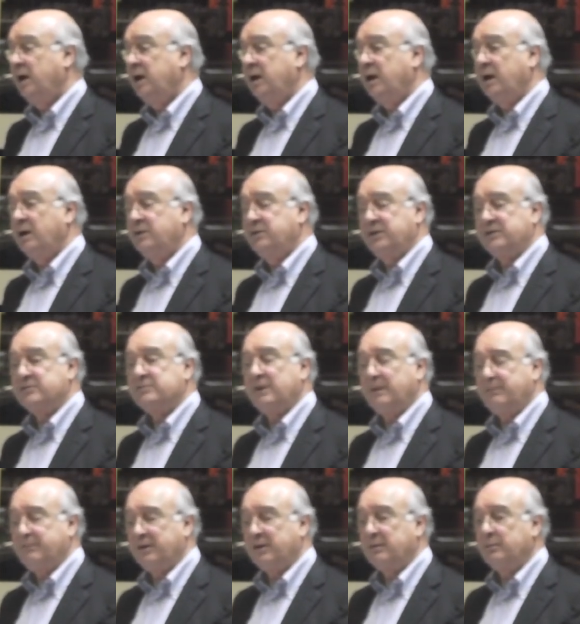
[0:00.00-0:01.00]
you know,
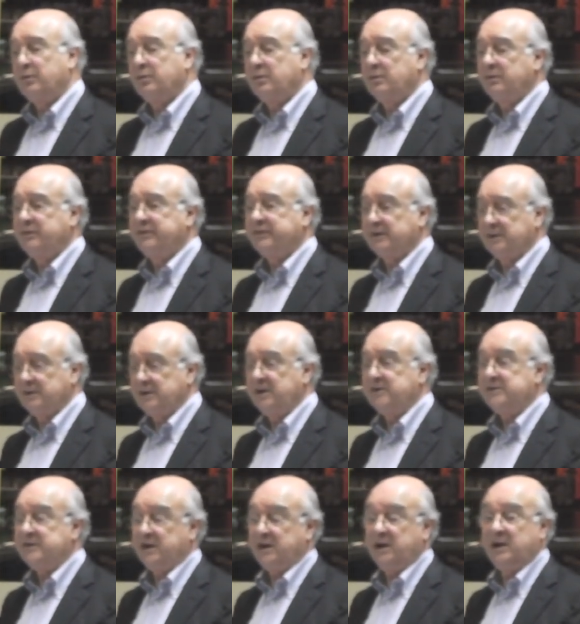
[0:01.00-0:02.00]
disreputable,
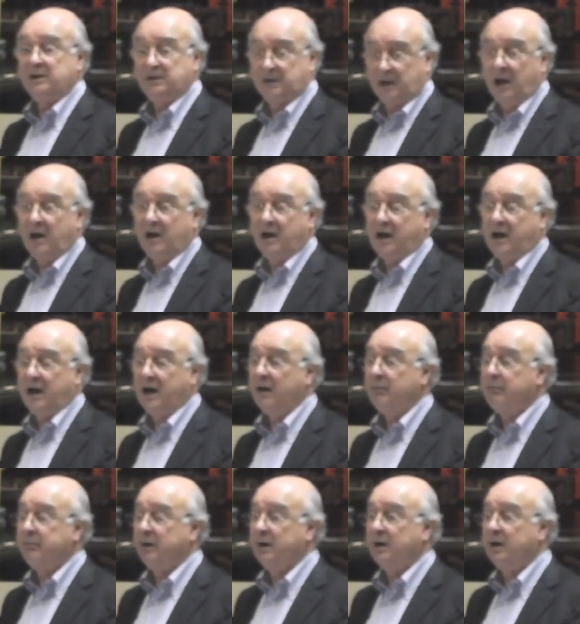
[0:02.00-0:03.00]
sleazy
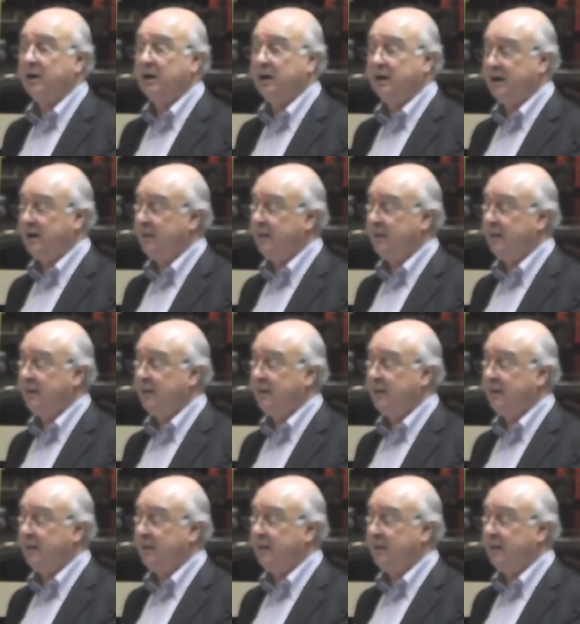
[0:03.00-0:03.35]
liar by,